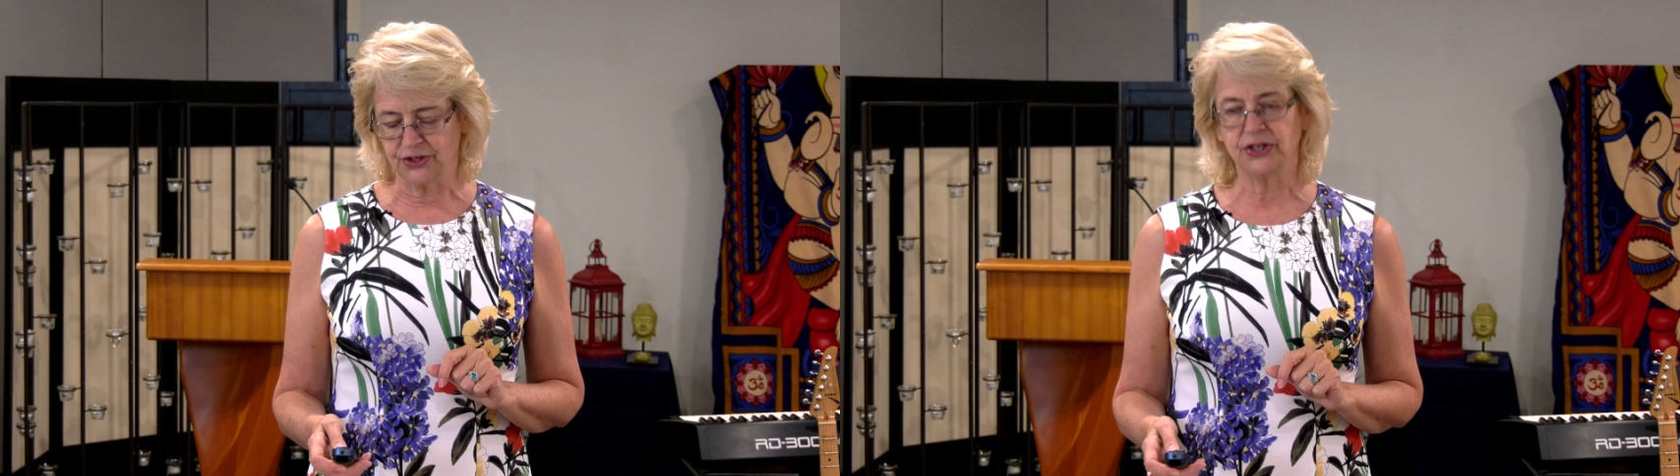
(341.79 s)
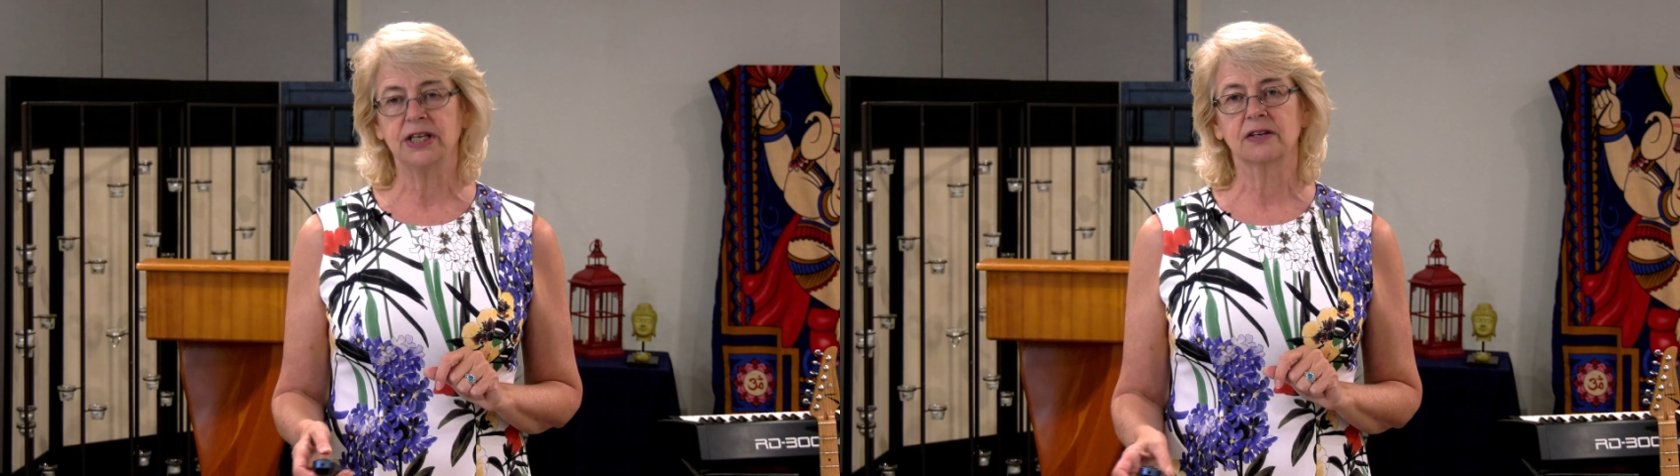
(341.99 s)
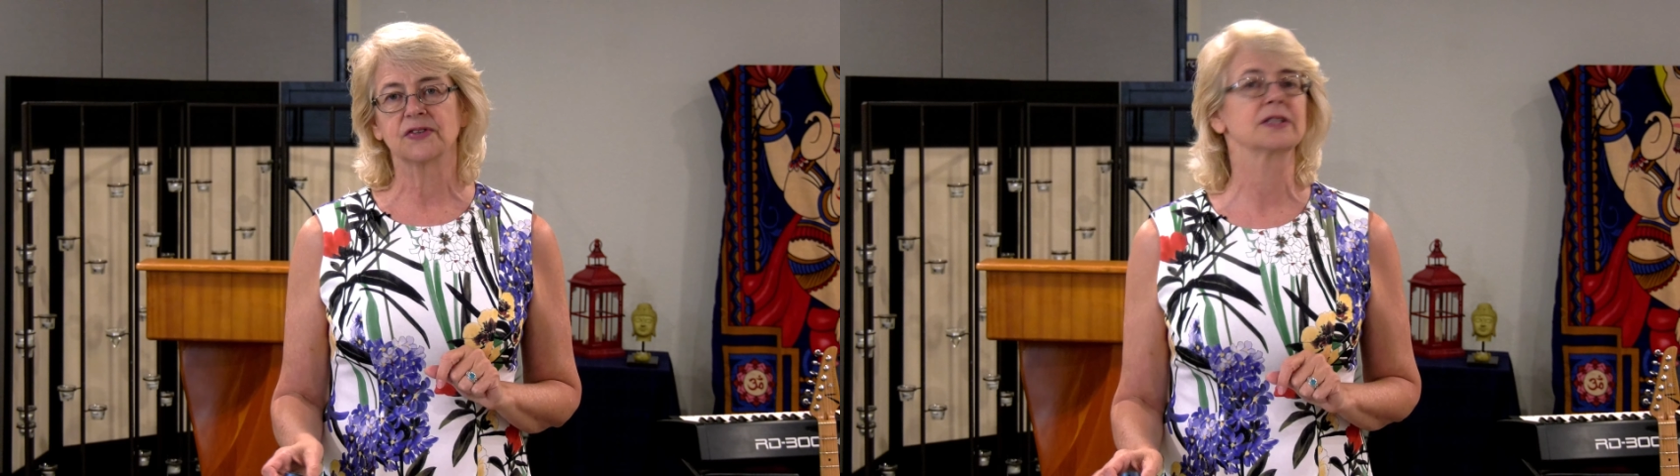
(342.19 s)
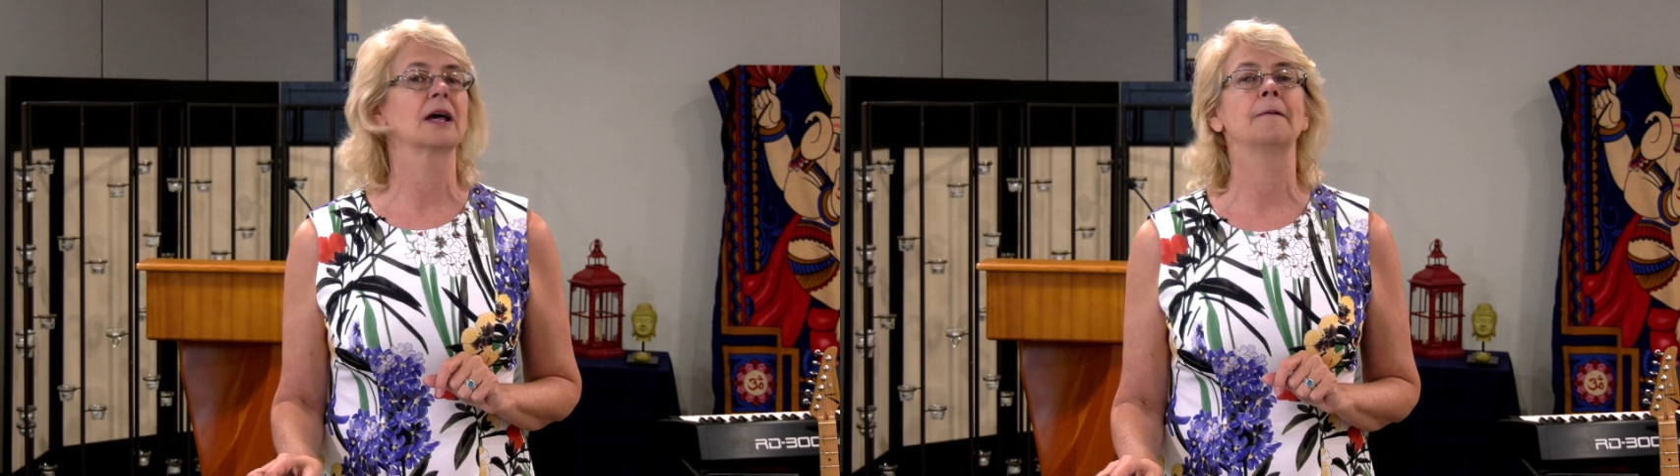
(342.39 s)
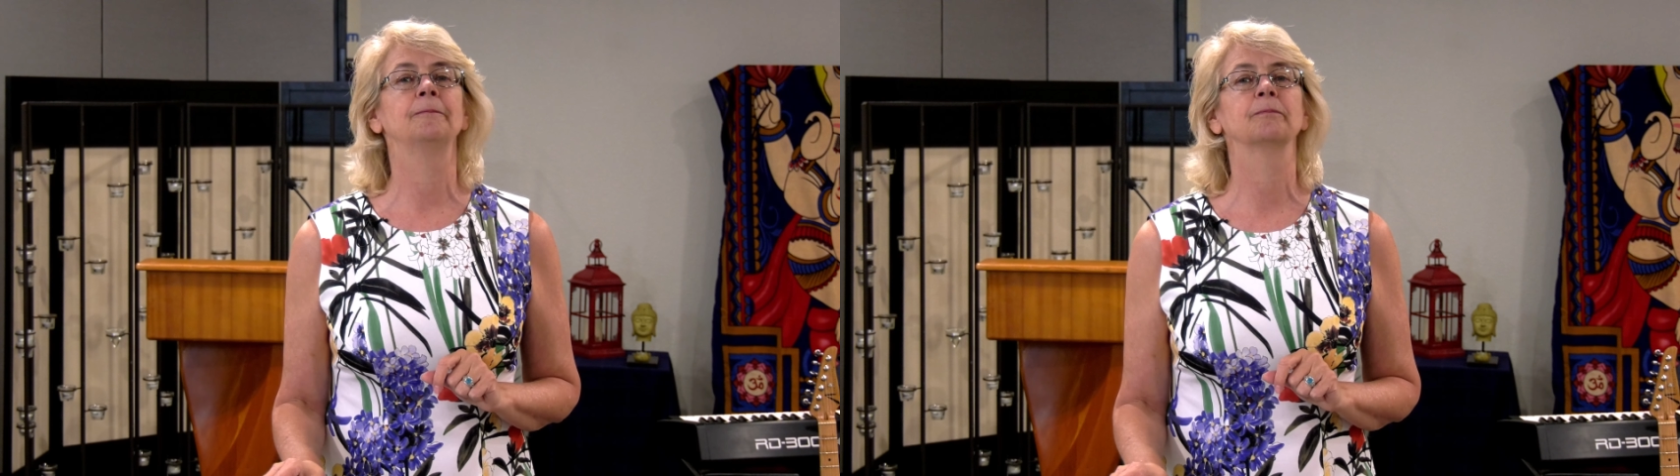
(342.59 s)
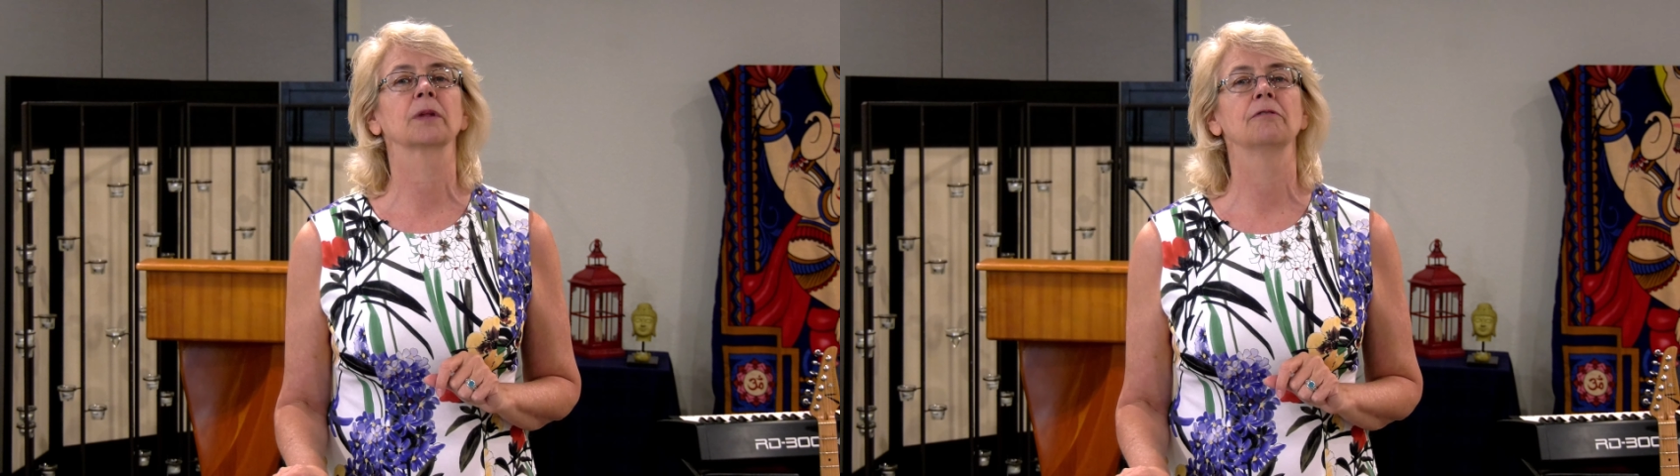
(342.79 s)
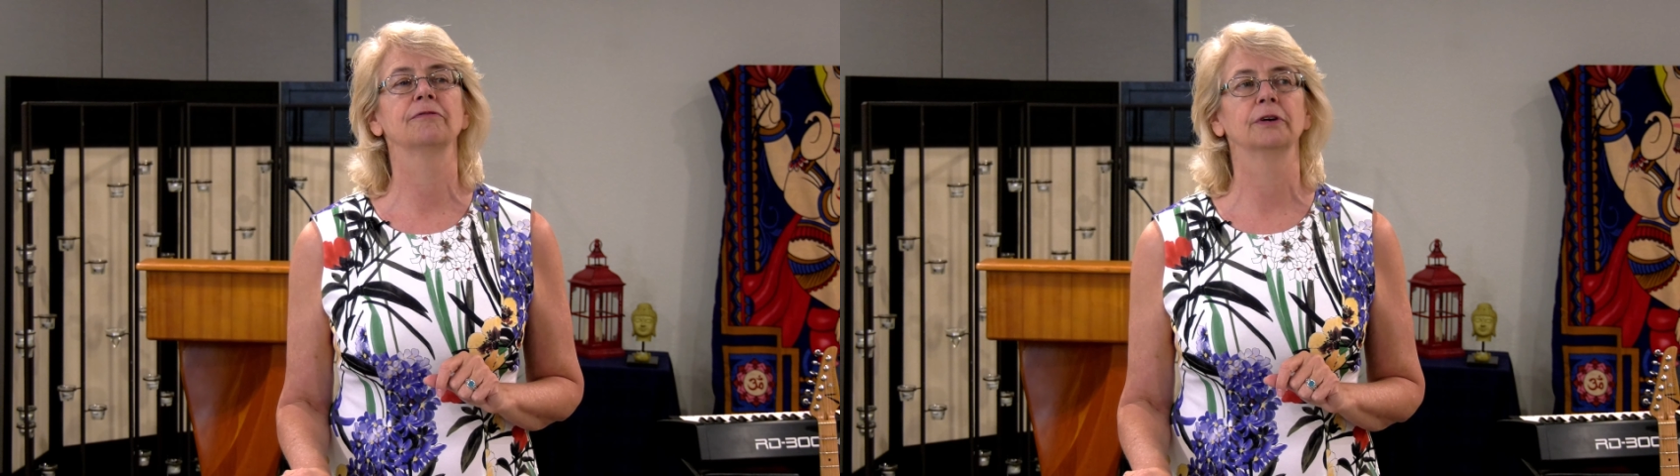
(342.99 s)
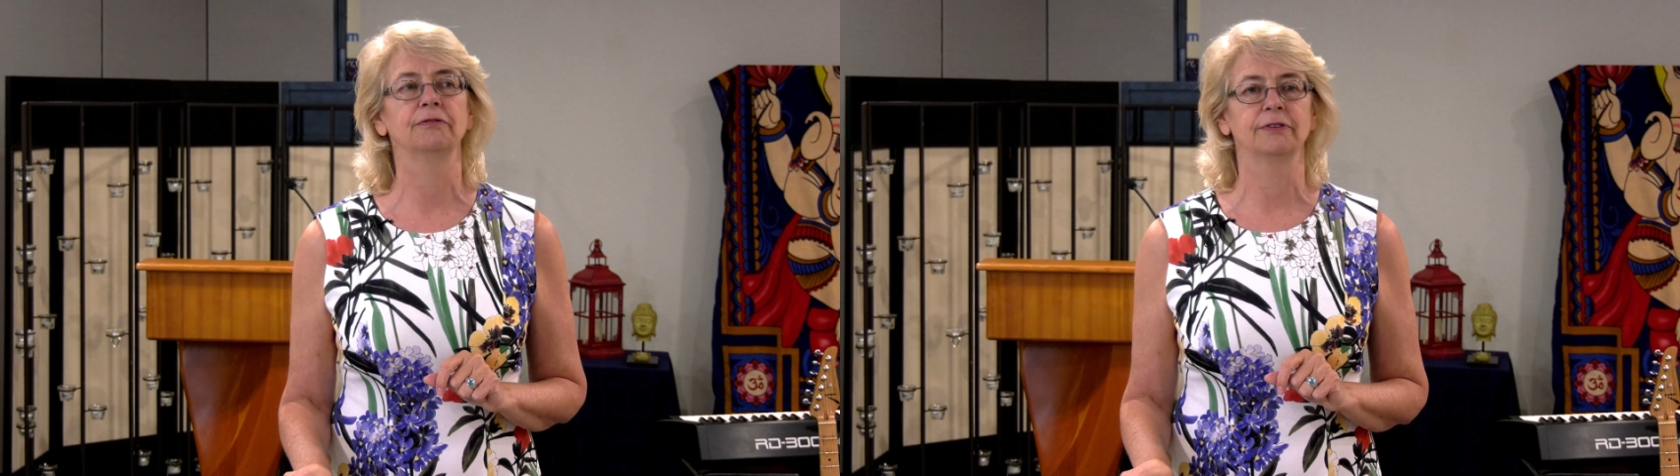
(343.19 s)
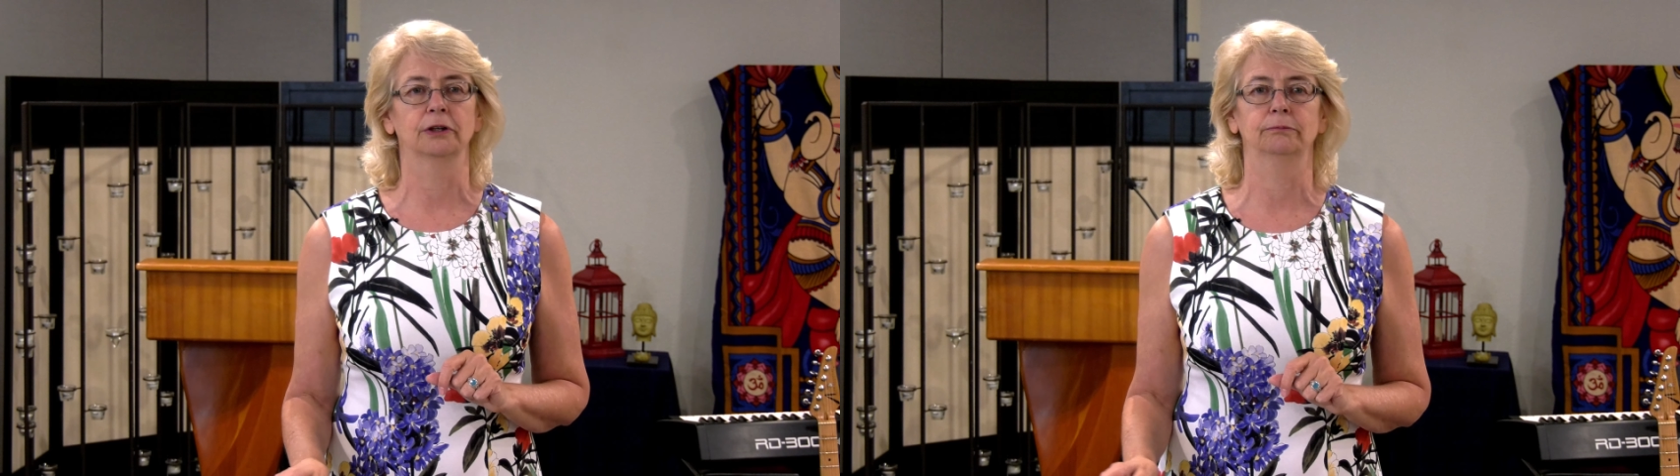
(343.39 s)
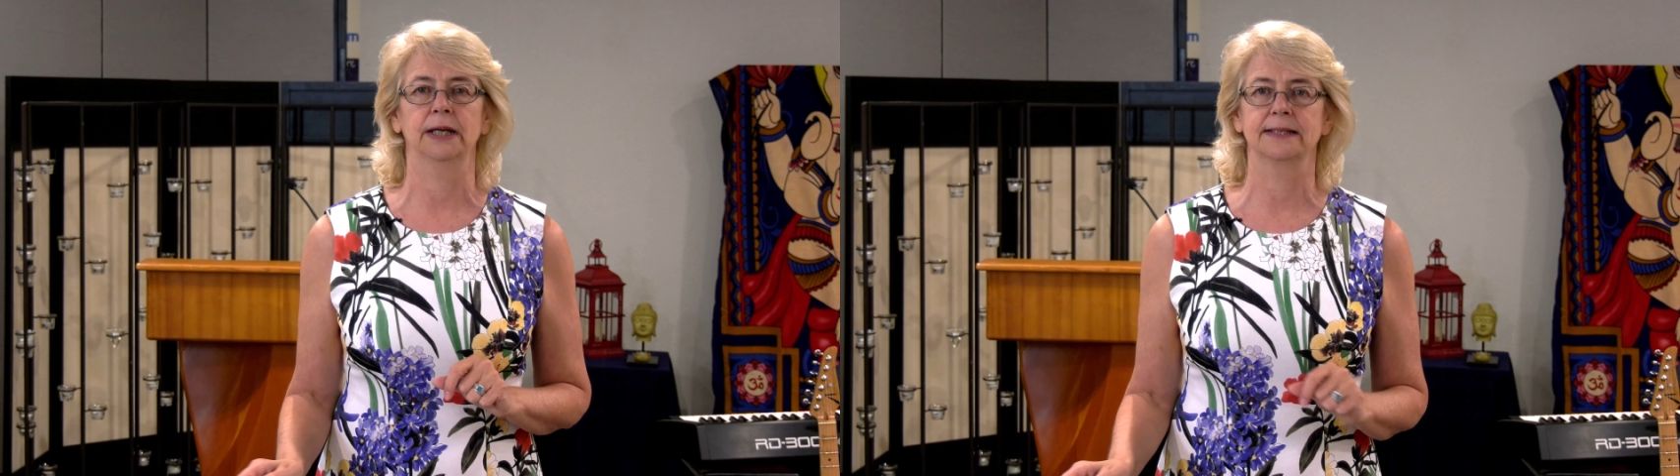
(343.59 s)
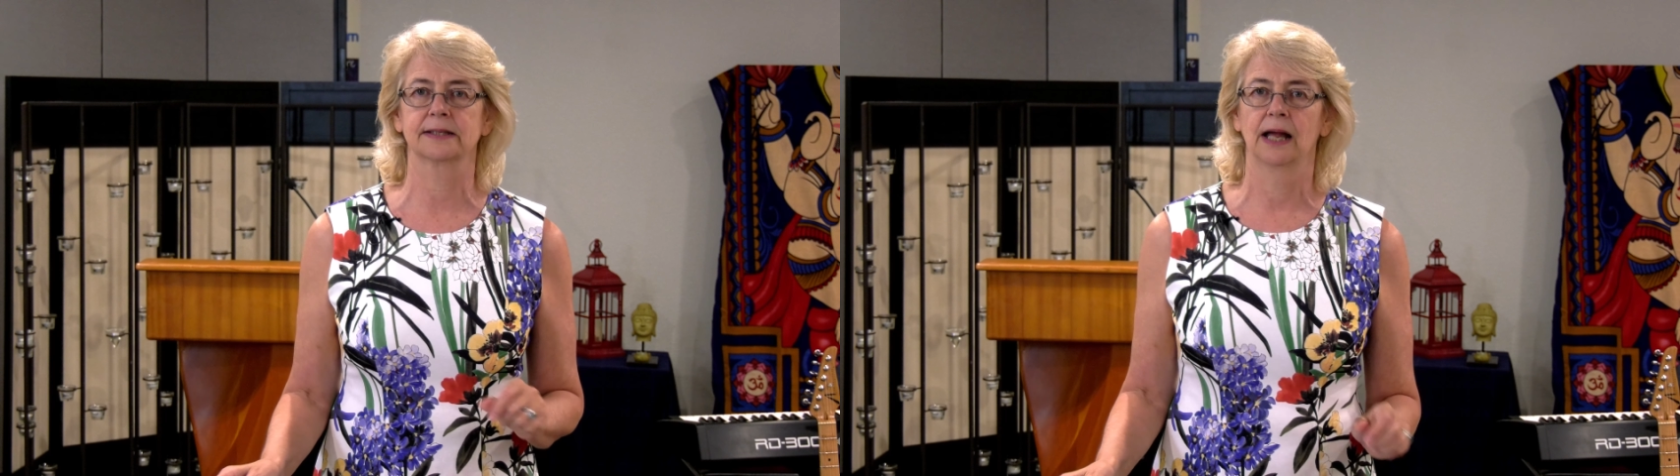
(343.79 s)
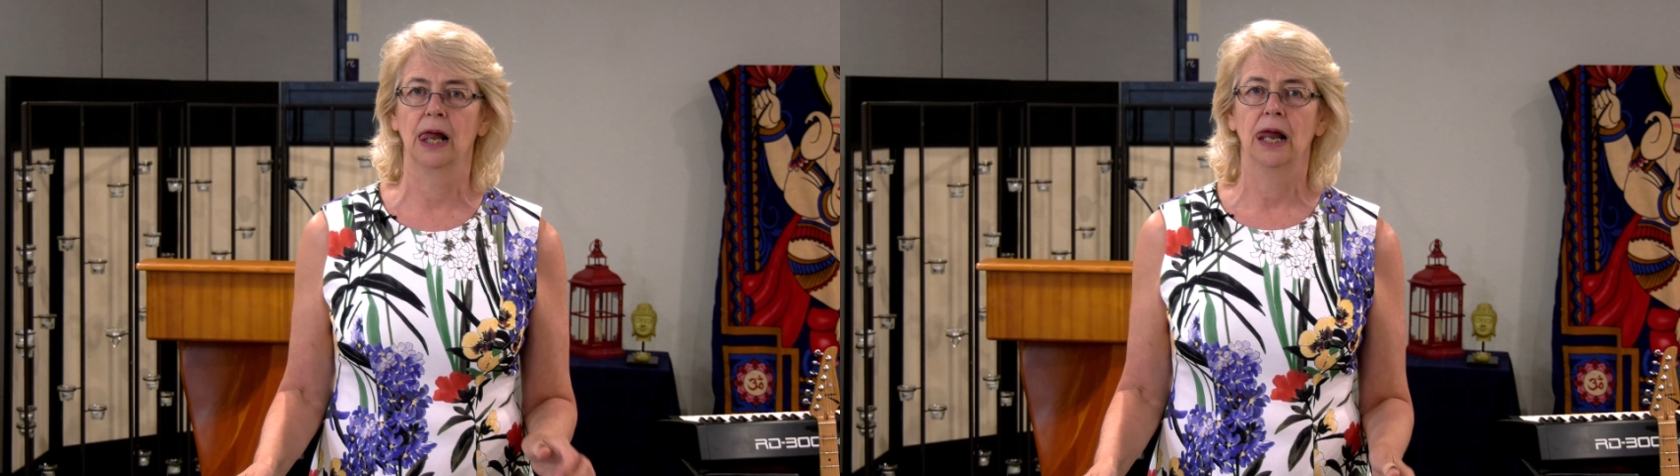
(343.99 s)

seeks fulfillment.